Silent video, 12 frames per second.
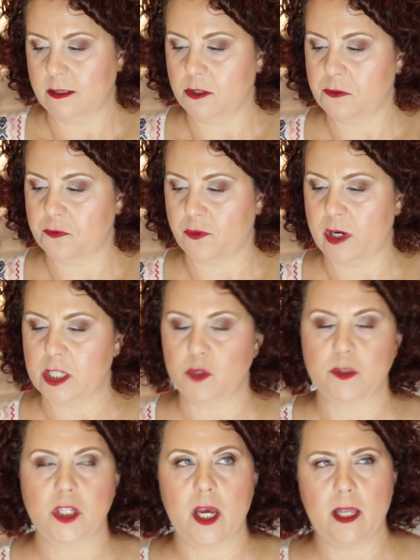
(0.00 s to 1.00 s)
So fresh,
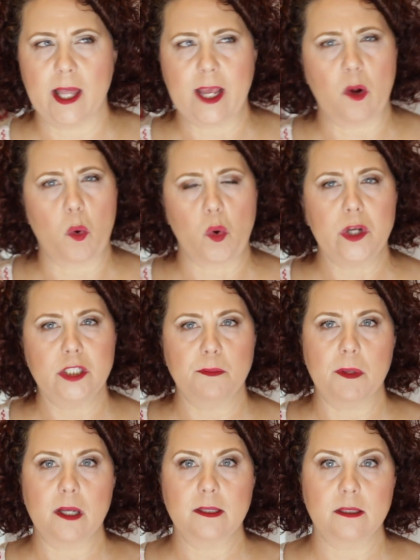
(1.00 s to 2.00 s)
which I like orange
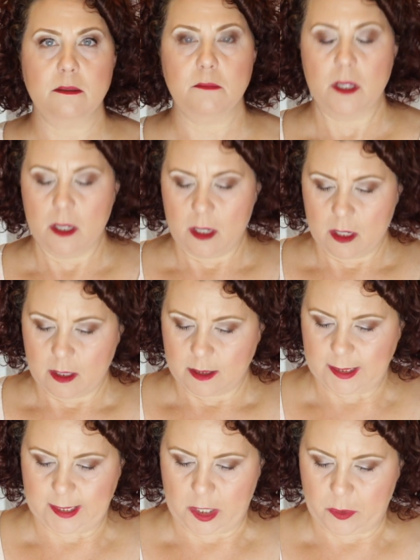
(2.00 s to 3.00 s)
blossom.
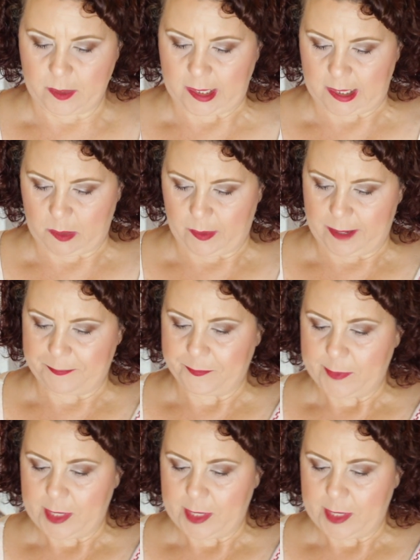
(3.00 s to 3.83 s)
So anyway,